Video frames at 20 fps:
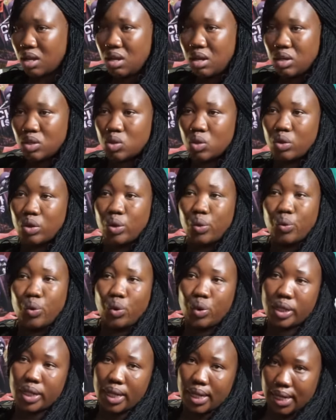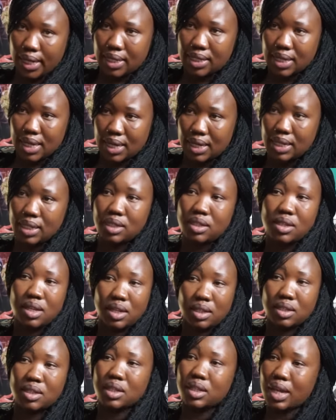So they wrote the letter that
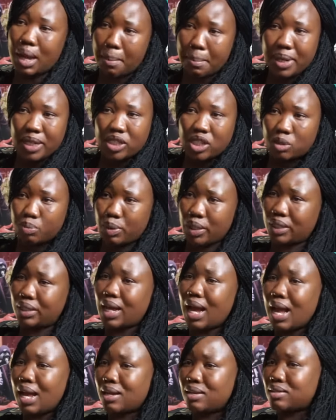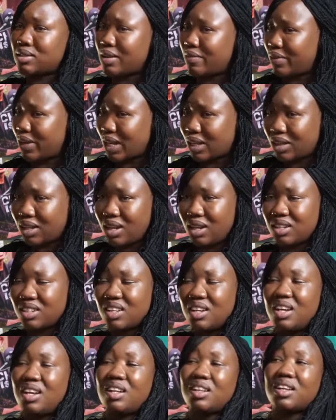says the damage has been done, stuff like that.
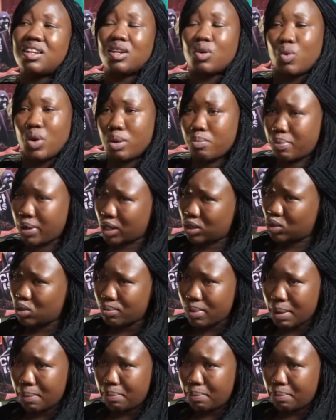Then they went back to my